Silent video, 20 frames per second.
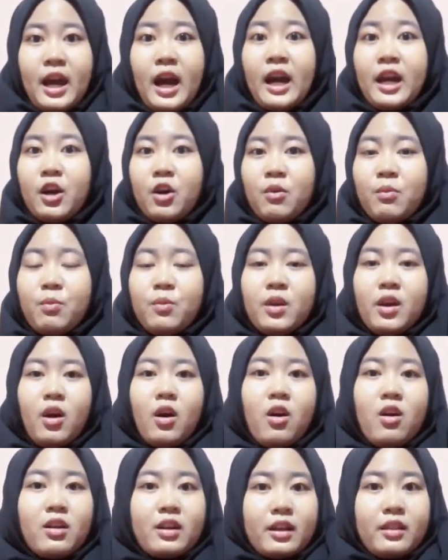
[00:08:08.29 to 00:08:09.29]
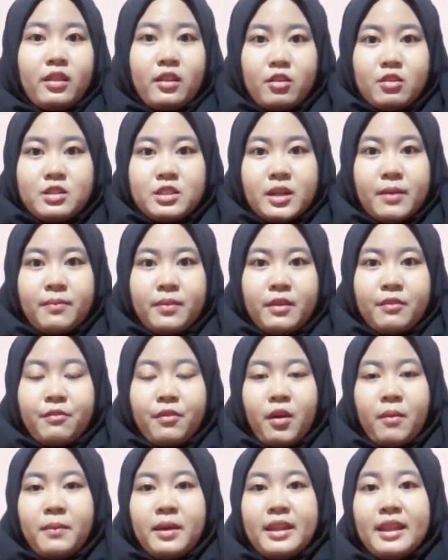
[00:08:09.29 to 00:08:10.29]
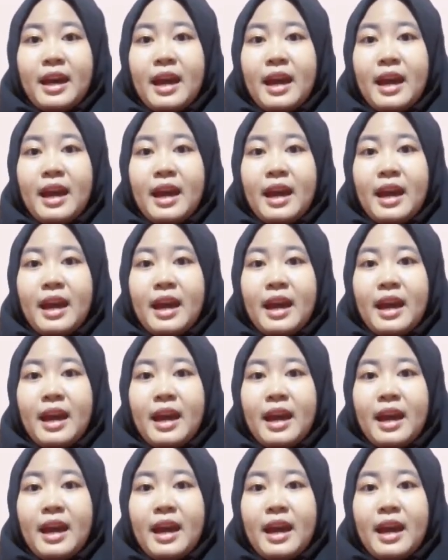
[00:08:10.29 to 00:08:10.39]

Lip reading: I hope we all can learn something from it